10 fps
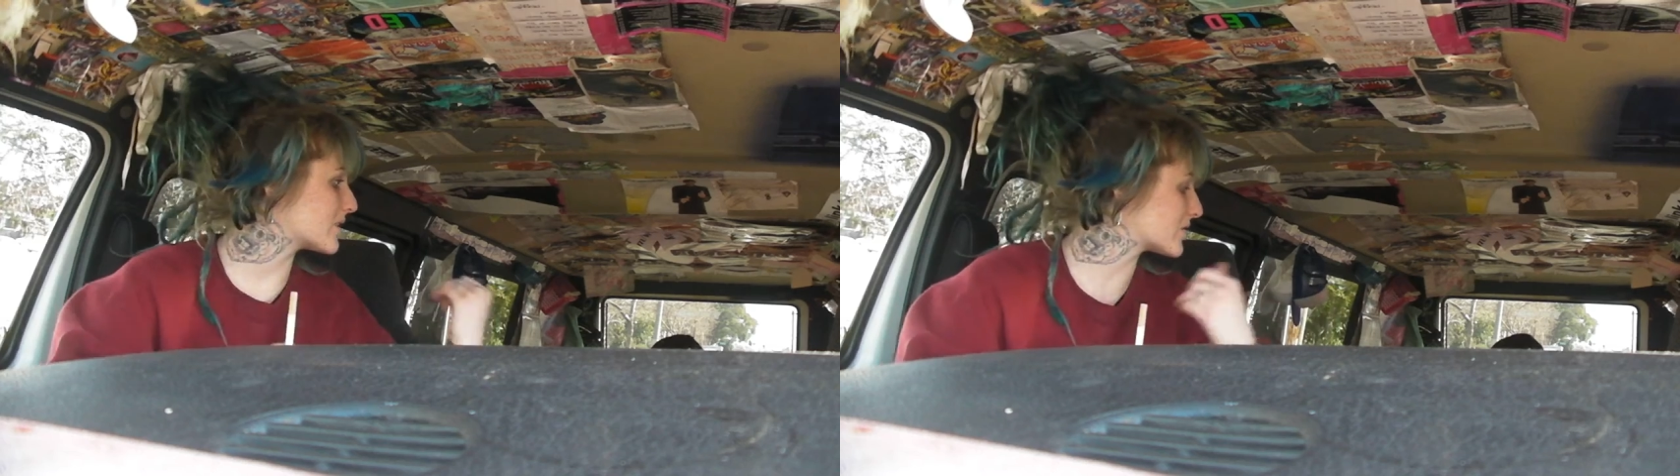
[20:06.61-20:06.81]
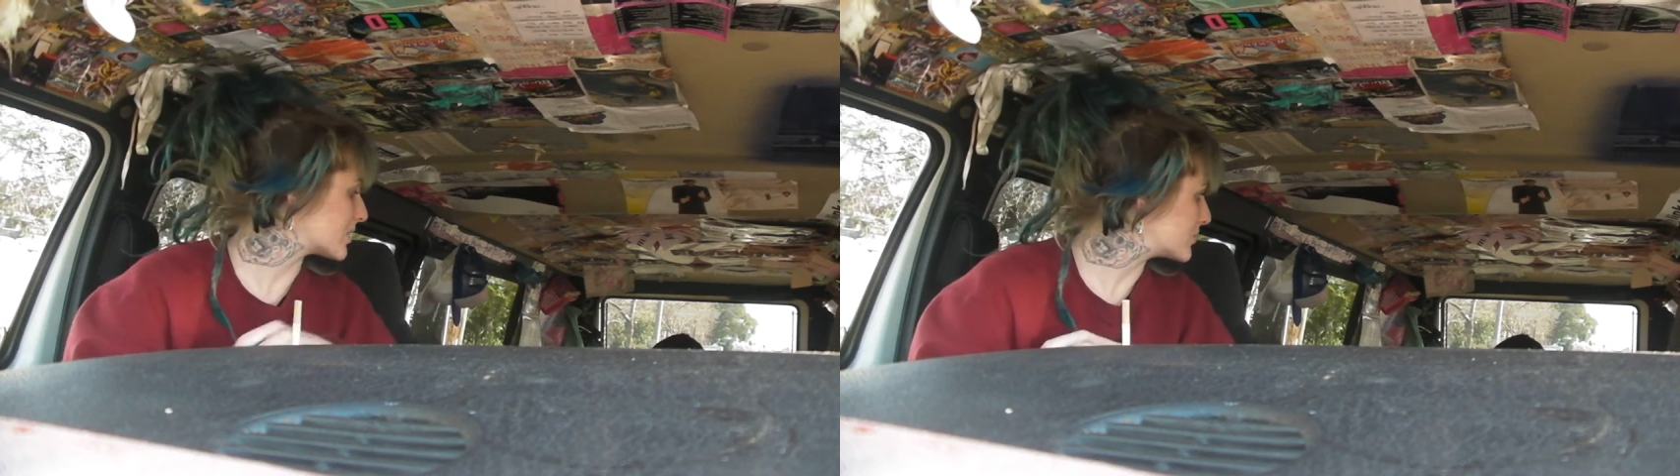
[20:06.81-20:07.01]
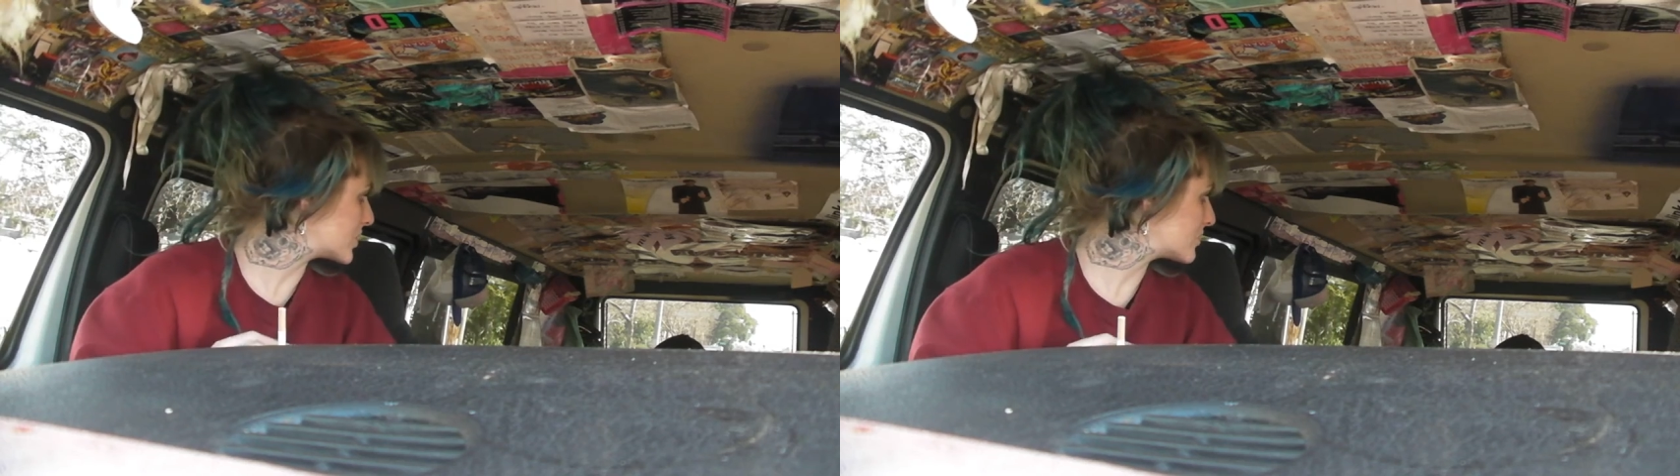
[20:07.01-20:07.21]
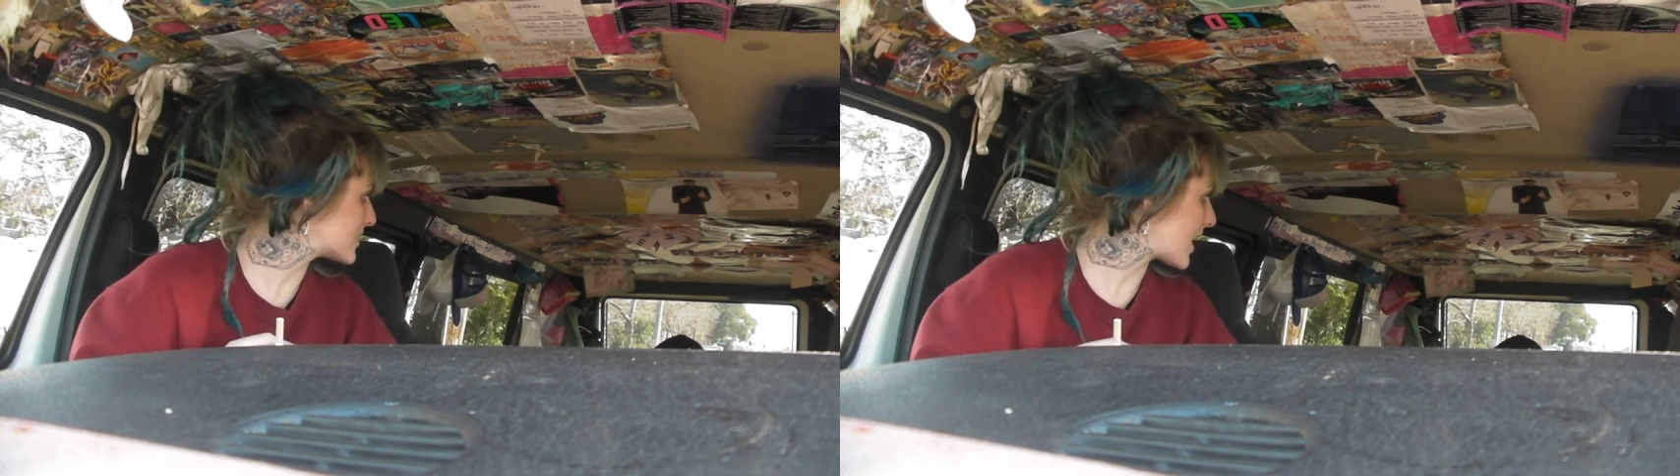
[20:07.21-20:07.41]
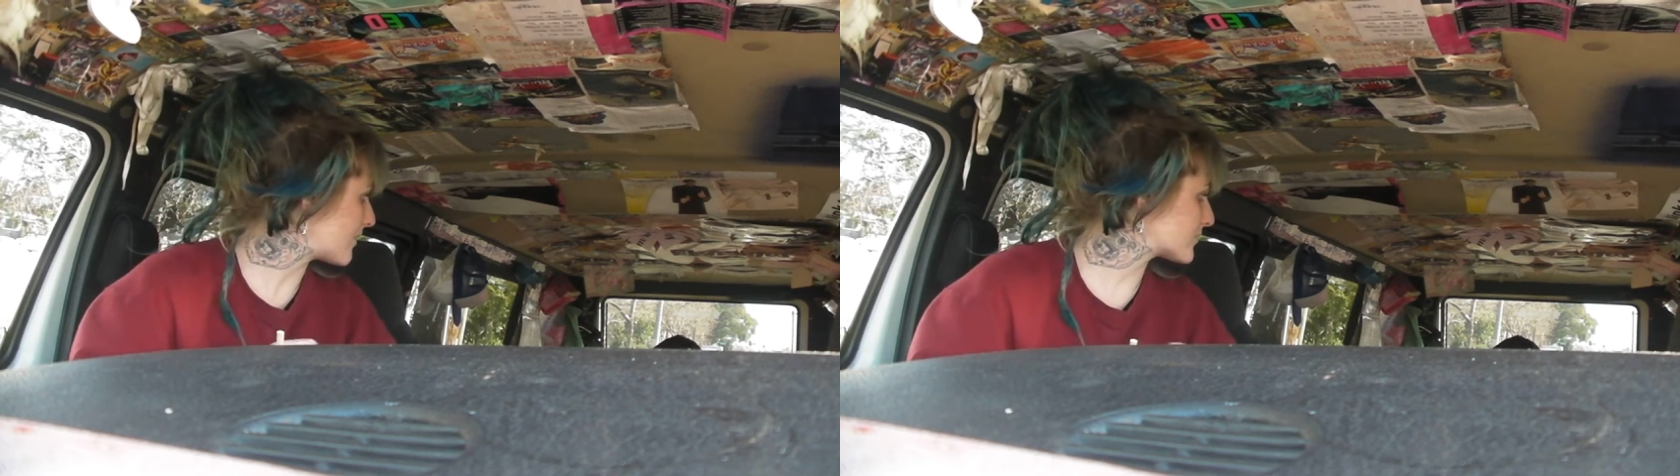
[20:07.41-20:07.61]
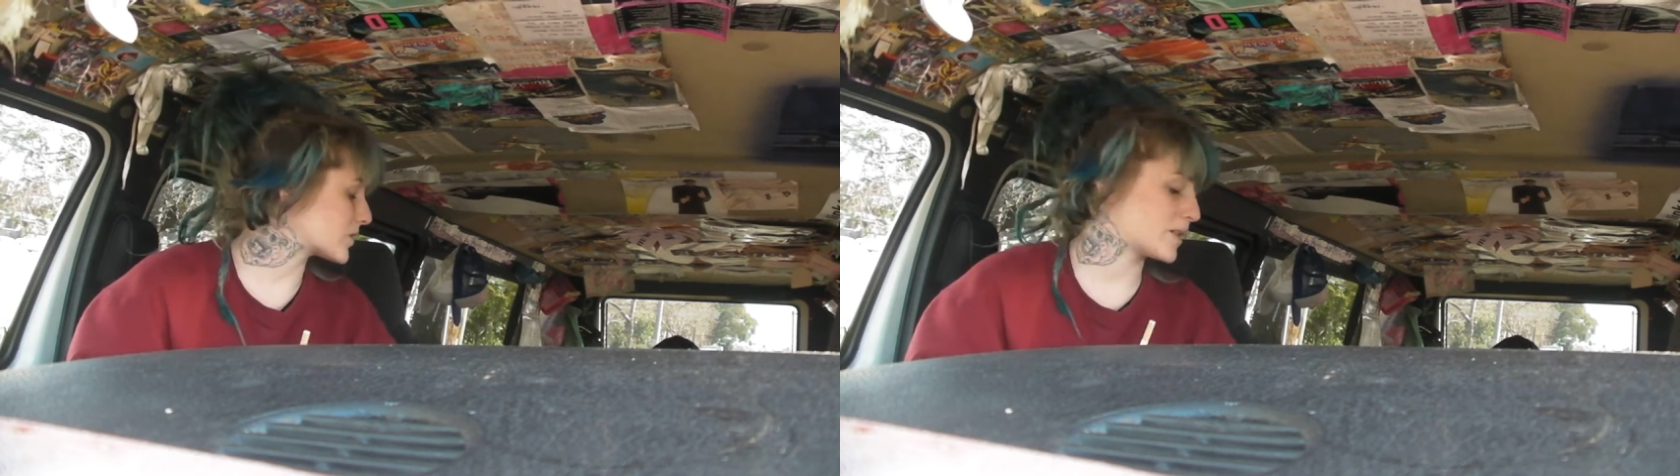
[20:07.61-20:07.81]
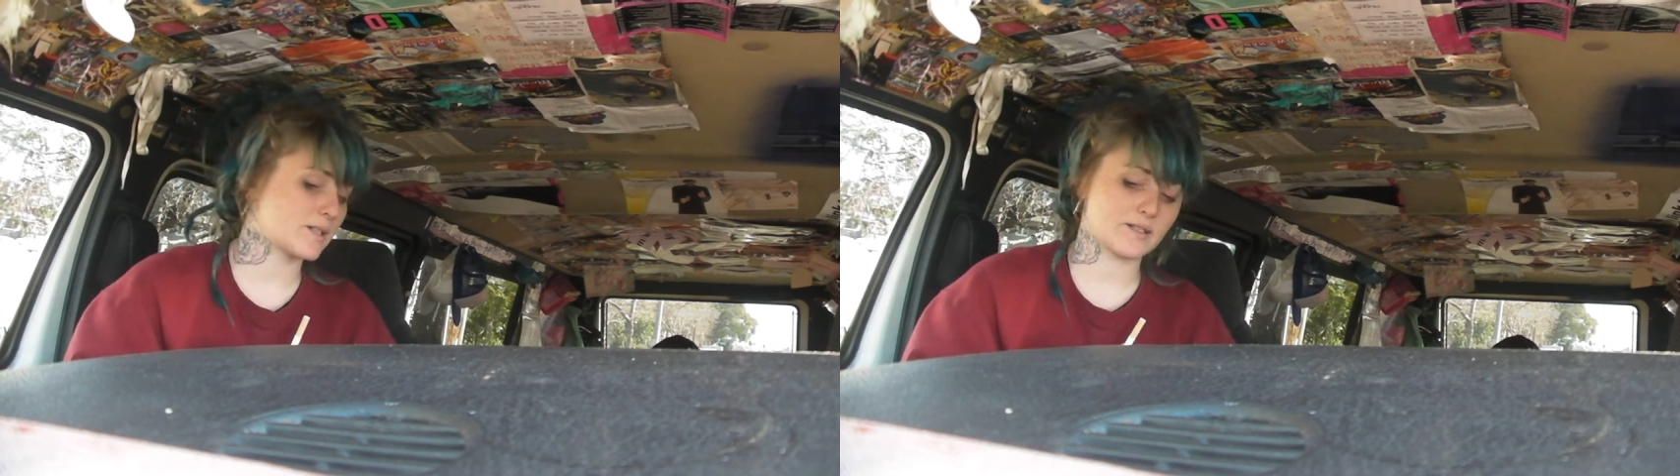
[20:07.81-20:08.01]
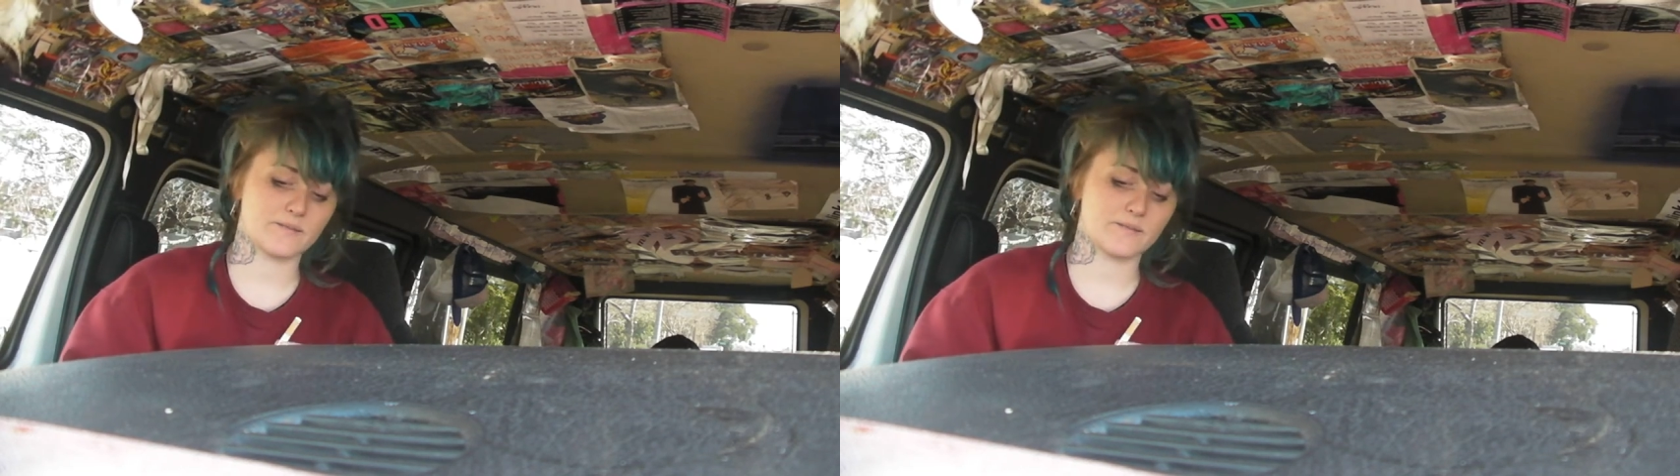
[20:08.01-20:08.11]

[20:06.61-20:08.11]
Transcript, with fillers: there's some they- dudes aren't after those, us.